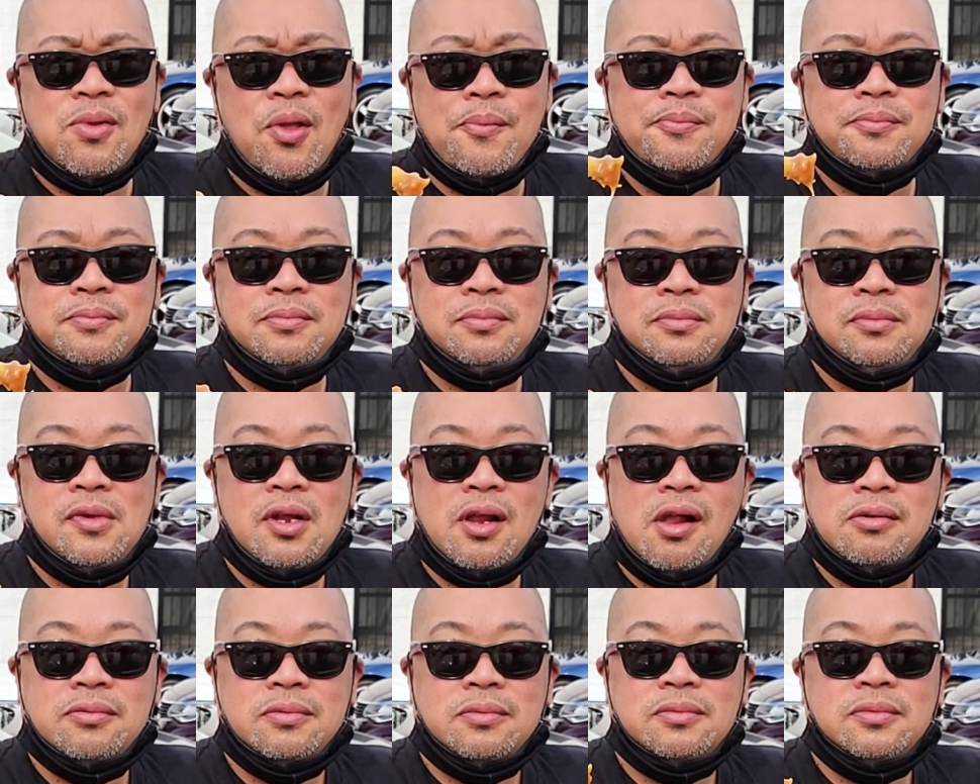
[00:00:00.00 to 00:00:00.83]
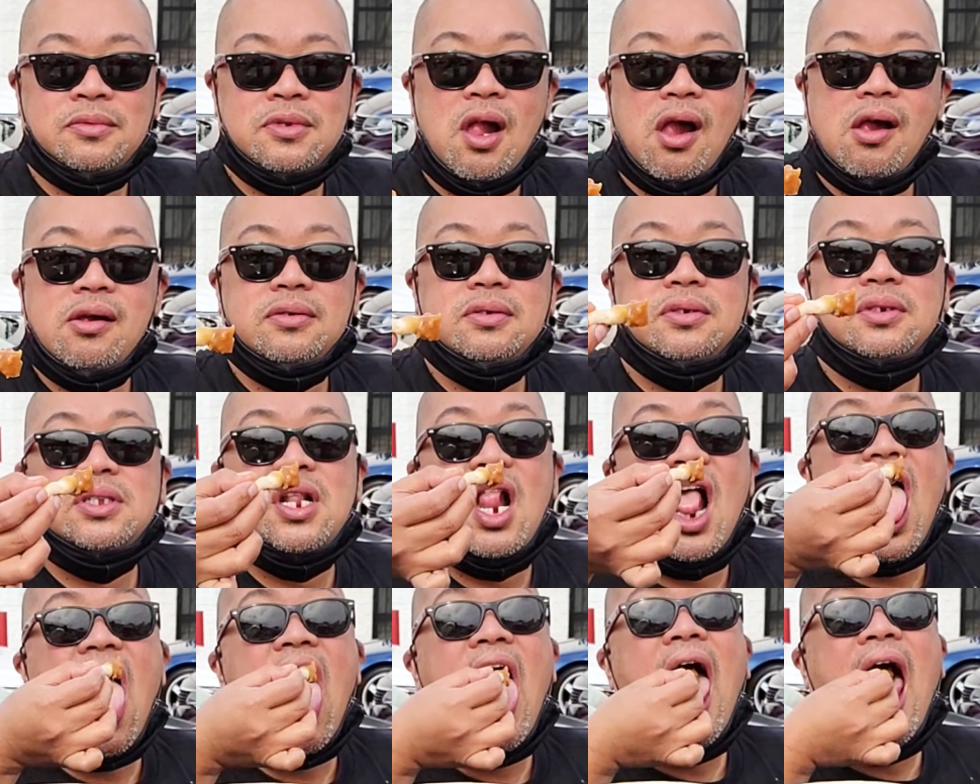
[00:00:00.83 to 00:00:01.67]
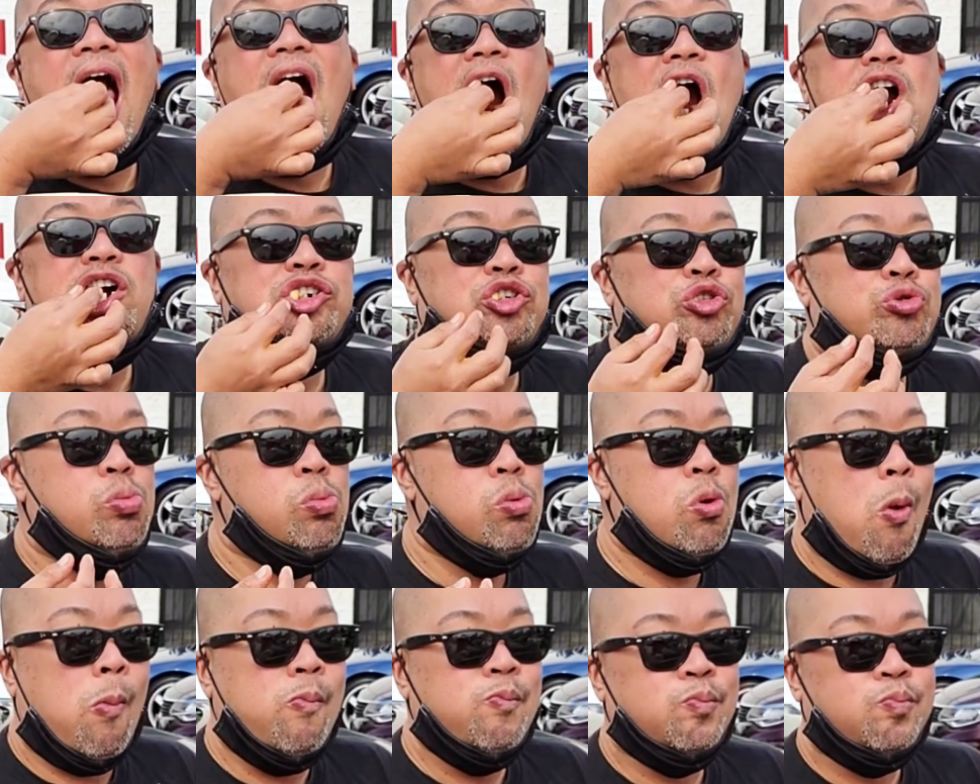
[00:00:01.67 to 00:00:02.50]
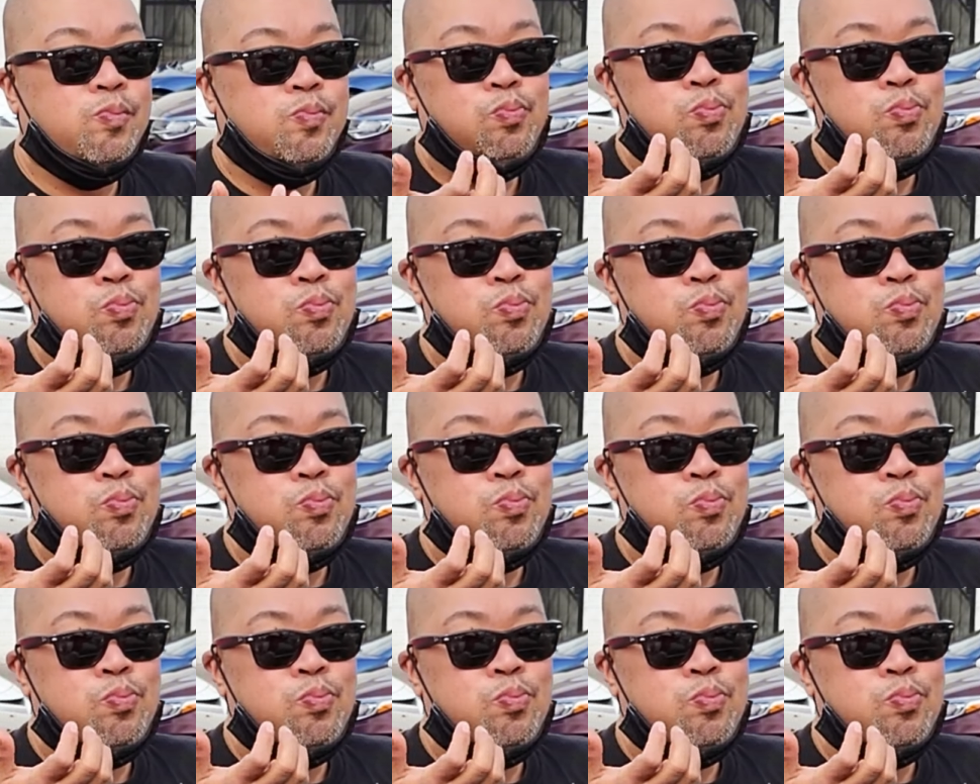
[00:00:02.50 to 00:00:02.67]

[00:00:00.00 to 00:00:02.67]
I know, it's dropping. And the sun's dropping